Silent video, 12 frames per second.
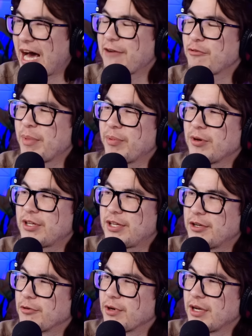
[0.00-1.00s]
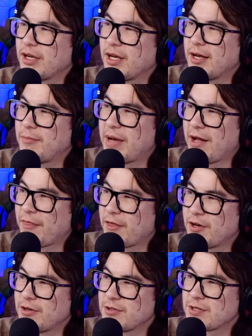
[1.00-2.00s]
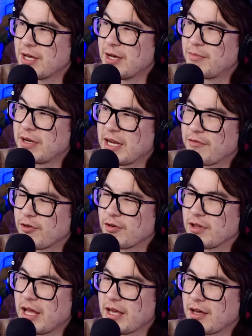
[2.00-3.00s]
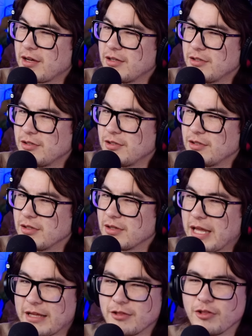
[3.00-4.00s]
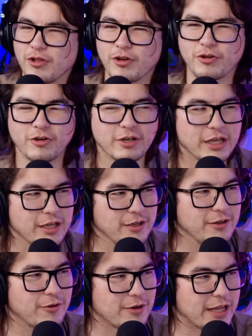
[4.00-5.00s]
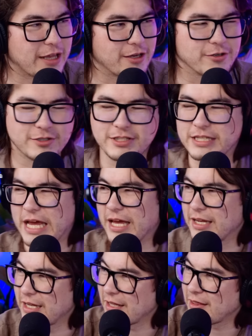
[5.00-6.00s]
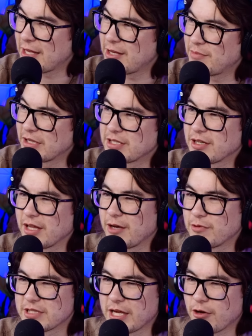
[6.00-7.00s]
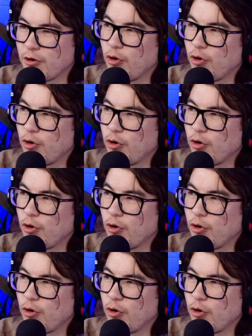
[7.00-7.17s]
I remember hearing about those, but never like learning or like understanding them until I was like